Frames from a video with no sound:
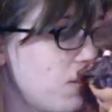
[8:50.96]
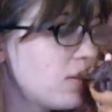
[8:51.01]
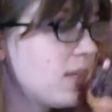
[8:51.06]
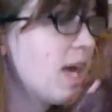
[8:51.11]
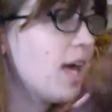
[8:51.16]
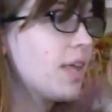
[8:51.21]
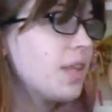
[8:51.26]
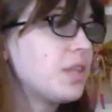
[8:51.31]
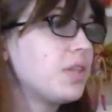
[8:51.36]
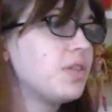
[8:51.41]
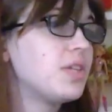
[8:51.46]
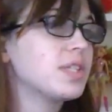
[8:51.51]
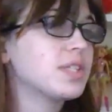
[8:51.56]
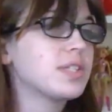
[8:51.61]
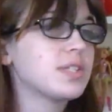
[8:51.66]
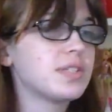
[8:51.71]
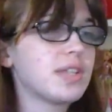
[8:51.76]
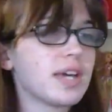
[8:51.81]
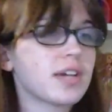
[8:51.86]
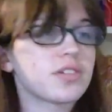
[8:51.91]
Yeah, this
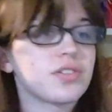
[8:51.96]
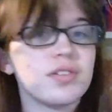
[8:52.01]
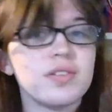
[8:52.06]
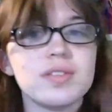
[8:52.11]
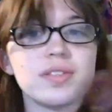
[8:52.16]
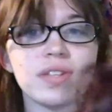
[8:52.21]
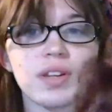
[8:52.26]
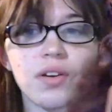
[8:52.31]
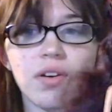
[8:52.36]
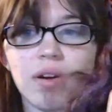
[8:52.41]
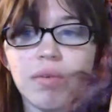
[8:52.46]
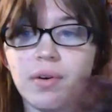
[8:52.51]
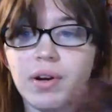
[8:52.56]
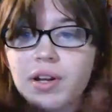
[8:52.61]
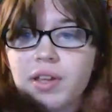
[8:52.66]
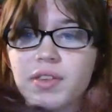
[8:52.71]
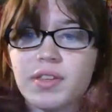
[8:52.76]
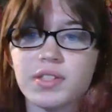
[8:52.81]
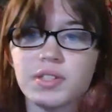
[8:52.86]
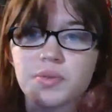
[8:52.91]
is actually the cigarette one,
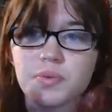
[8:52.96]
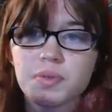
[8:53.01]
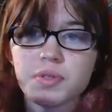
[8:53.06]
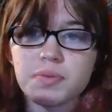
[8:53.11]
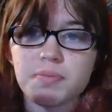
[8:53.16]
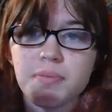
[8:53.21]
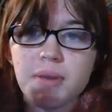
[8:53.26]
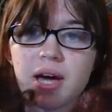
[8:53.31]
and this was